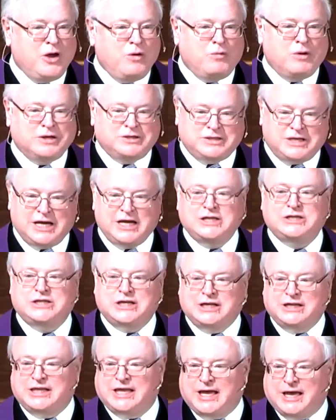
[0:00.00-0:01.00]
We're
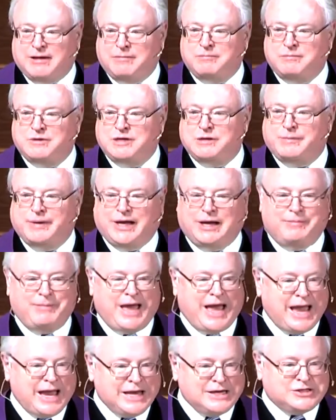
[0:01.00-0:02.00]
teaching them to become
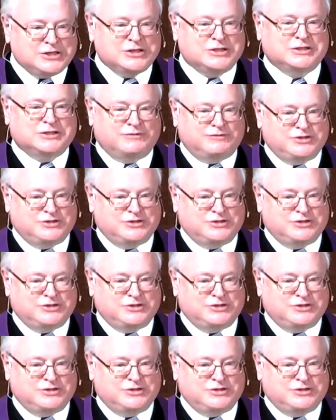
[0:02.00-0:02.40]
agents